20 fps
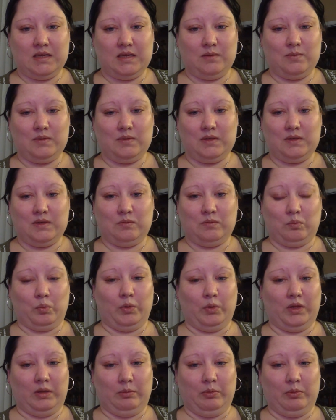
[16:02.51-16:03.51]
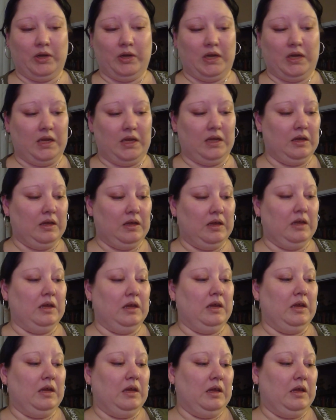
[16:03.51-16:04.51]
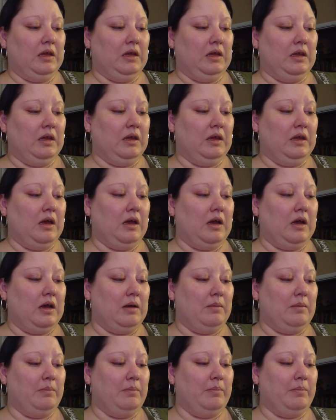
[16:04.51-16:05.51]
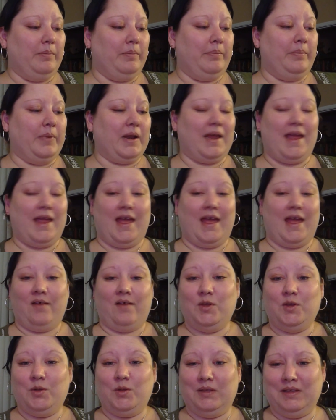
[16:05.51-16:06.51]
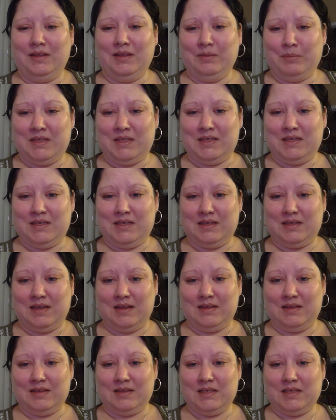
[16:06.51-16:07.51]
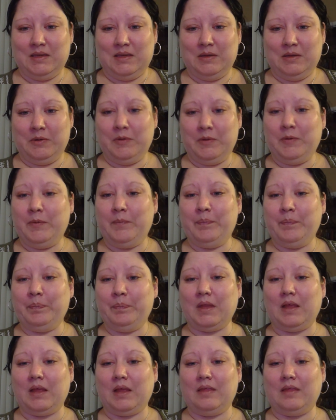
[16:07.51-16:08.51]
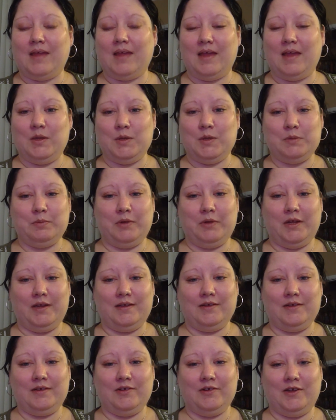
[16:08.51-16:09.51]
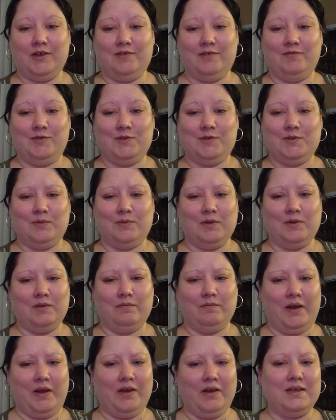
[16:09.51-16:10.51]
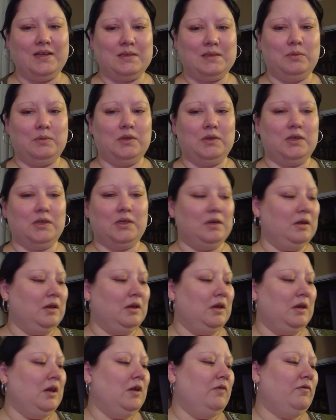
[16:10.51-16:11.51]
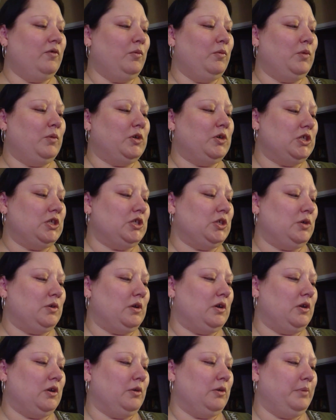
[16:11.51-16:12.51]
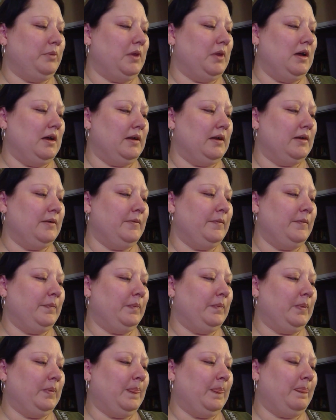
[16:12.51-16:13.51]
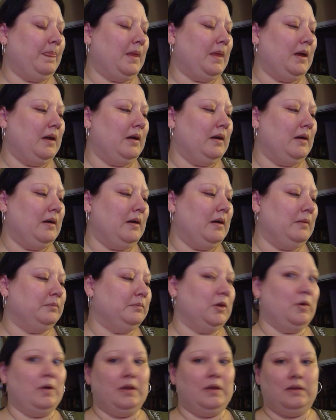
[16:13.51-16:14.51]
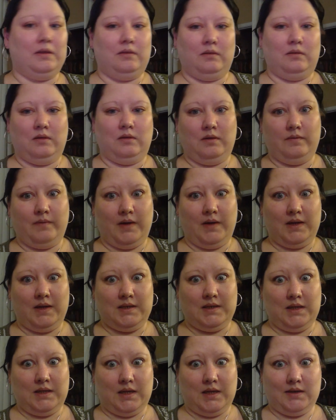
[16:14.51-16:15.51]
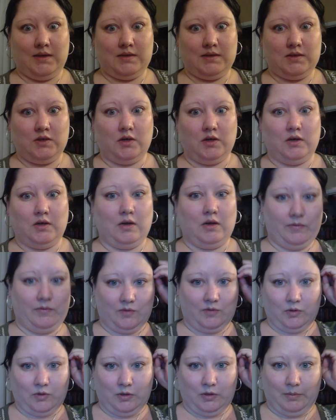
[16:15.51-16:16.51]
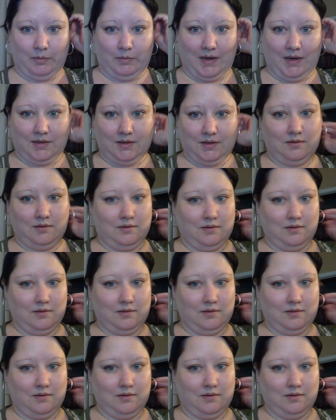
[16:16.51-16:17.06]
It was really pretty. But I have 2 Lithomancy sets that use planetary influences that were very similar from what she showed on her blog. Though if I'd seen that Kickstarter, I would have totally backed it.